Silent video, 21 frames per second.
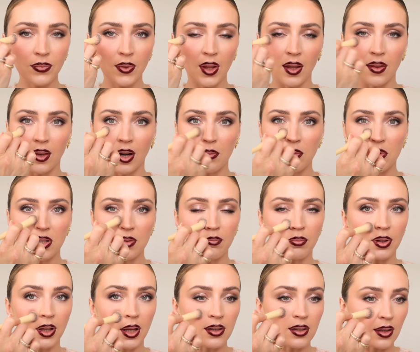And then I'm just
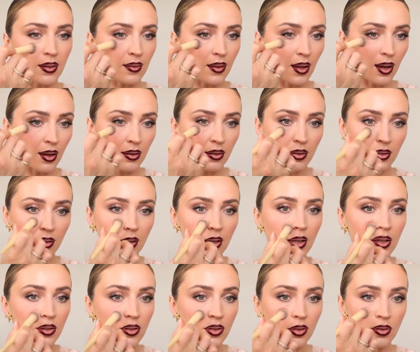blending that
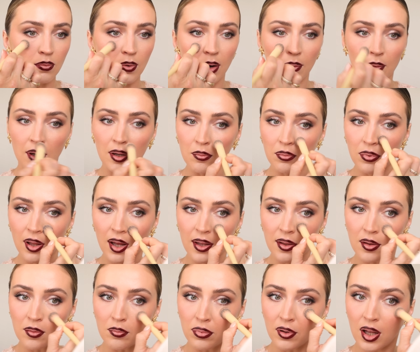into where we
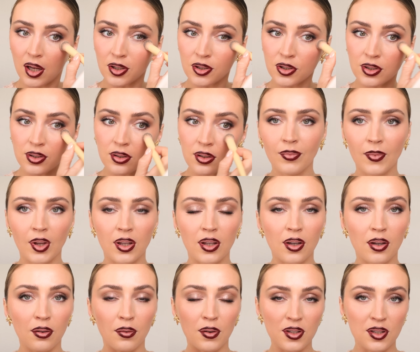applied the blush.
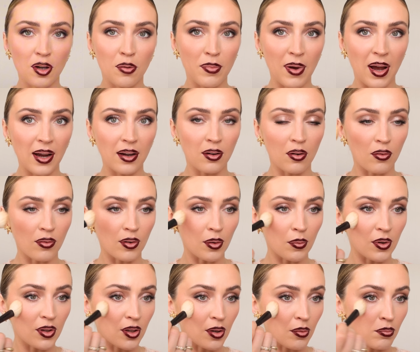You can always go back over
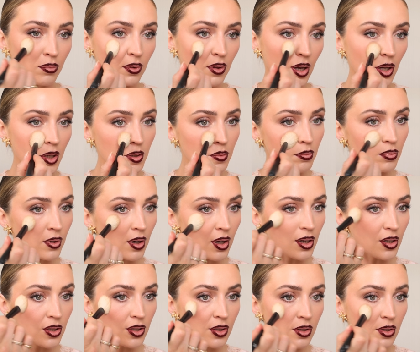with your blush
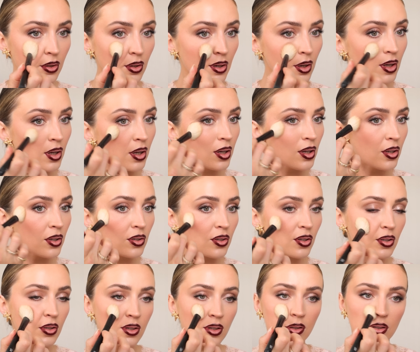brush
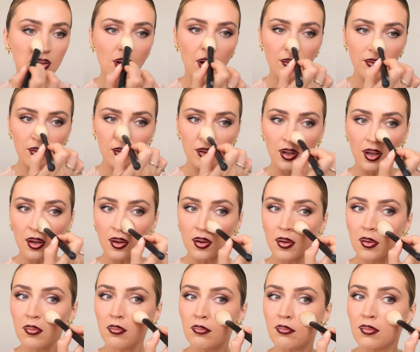just to softly
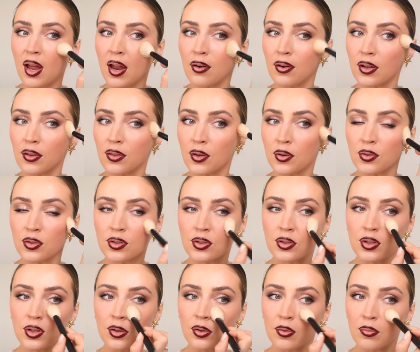marry those
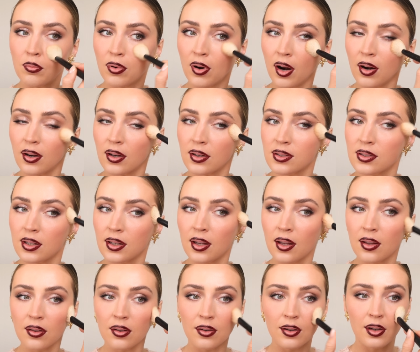two products
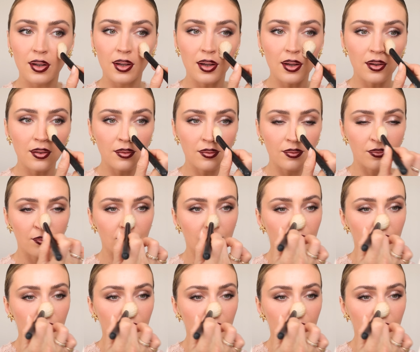together again.